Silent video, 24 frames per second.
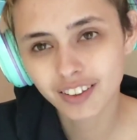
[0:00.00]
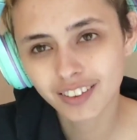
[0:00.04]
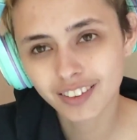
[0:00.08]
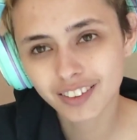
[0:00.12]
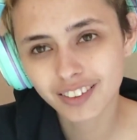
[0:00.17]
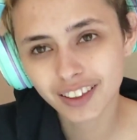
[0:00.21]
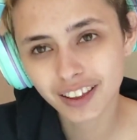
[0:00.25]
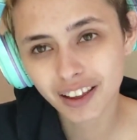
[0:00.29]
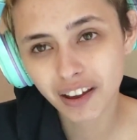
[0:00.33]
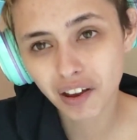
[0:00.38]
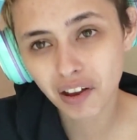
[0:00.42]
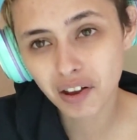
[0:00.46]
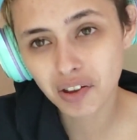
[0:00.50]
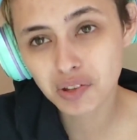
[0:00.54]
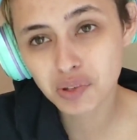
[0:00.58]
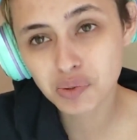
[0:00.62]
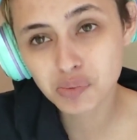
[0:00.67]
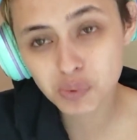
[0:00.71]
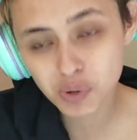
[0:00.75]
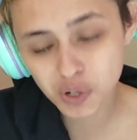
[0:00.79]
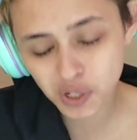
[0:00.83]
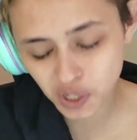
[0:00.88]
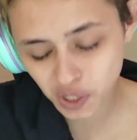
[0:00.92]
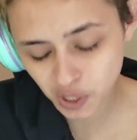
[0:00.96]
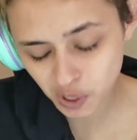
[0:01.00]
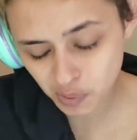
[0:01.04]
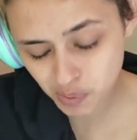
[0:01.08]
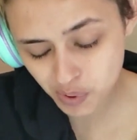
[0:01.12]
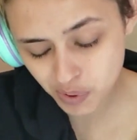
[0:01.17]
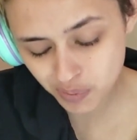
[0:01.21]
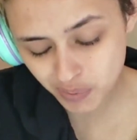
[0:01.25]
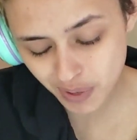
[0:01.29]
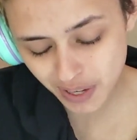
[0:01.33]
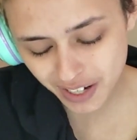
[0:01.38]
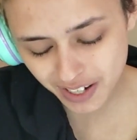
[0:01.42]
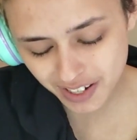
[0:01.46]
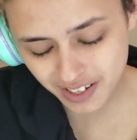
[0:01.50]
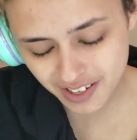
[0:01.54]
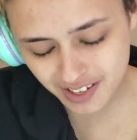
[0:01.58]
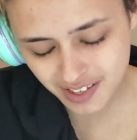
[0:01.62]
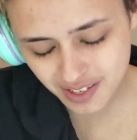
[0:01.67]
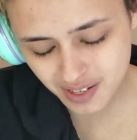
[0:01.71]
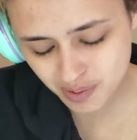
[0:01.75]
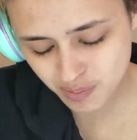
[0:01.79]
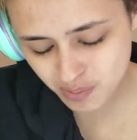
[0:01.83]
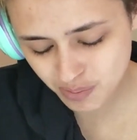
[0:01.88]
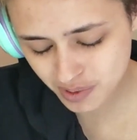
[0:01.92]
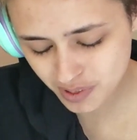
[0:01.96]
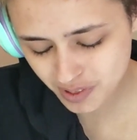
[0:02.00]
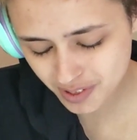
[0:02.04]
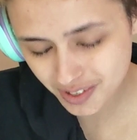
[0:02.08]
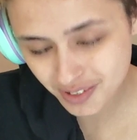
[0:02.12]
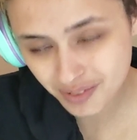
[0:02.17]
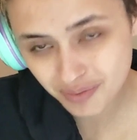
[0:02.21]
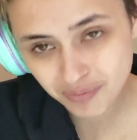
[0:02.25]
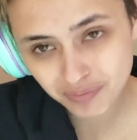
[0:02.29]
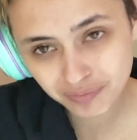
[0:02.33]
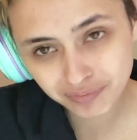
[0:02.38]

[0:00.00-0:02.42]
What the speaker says: that has more coping mechanisms,